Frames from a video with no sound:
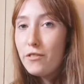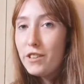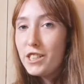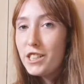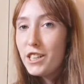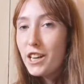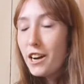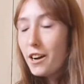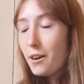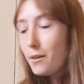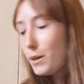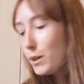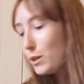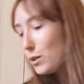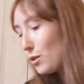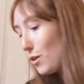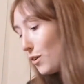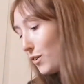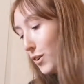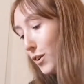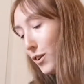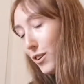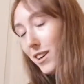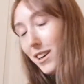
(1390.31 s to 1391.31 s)
video. It's
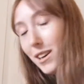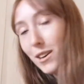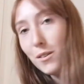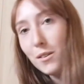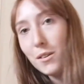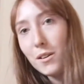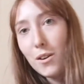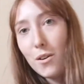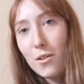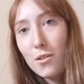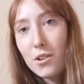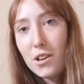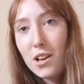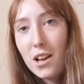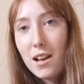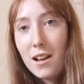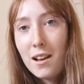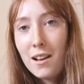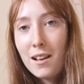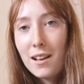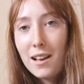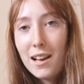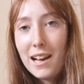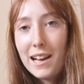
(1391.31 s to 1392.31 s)
gone on a little
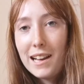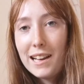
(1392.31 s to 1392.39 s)
longer.